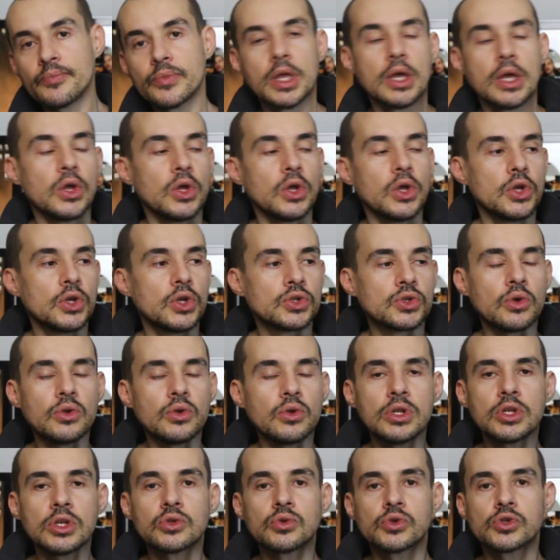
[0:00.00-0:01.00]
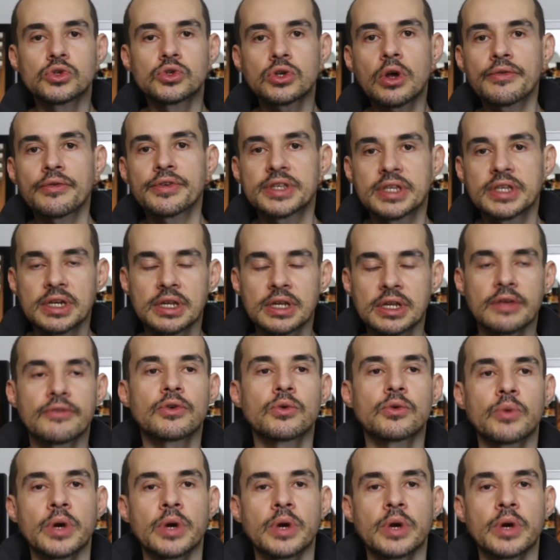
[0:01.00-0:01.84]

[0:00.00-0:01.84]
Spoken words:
So you need to solve this in a different way.